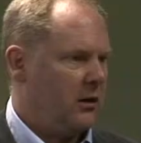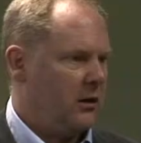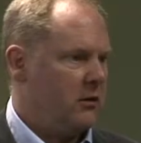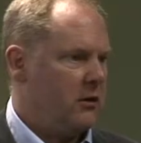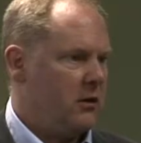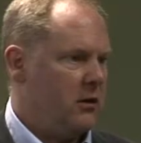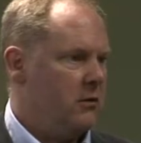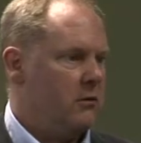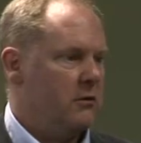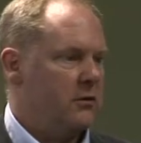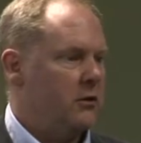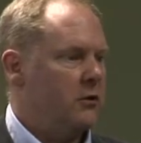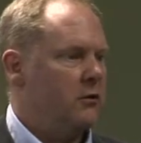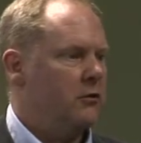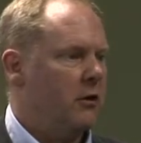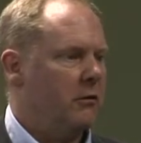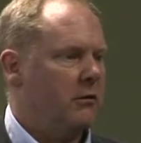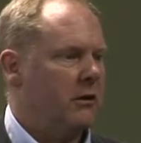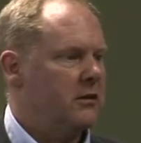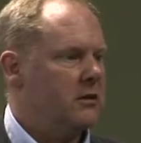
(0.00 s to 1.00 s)
going to use, and you
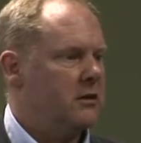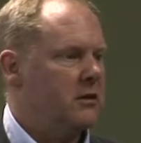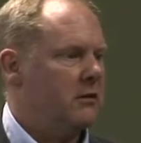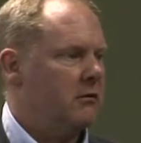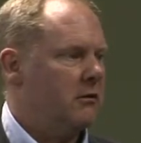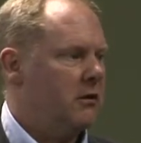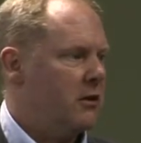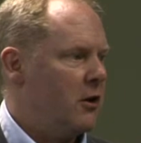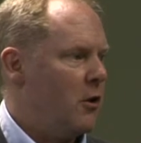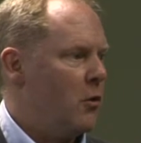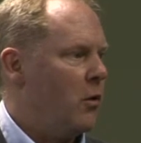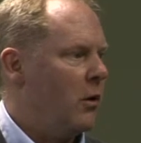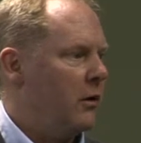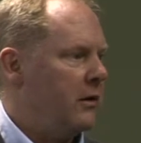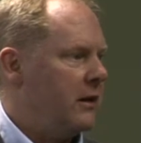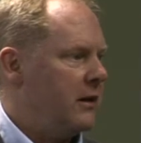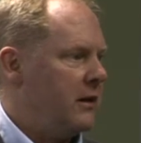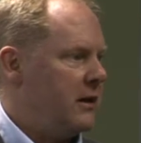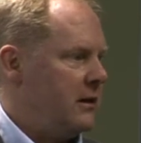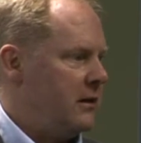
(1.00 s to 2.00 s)
don't necessarily know what
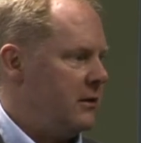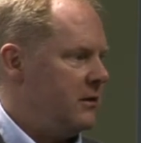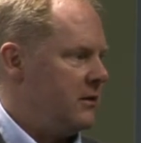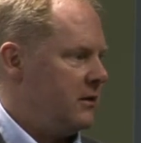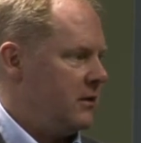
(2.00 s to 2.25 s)
that is,